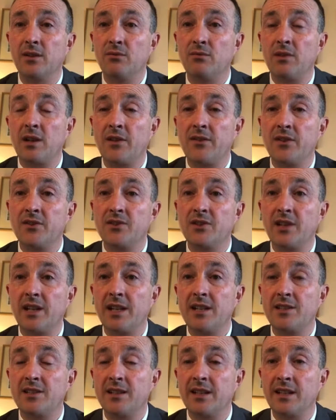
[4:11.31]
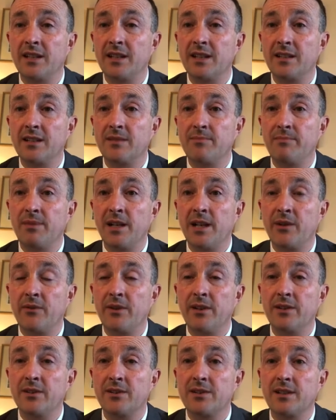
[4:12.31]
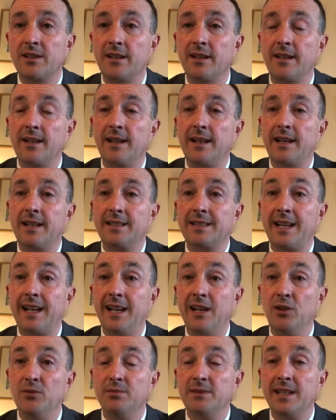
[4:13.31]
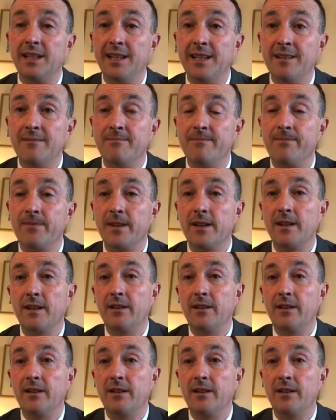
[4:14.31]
rather chastening experience has helped him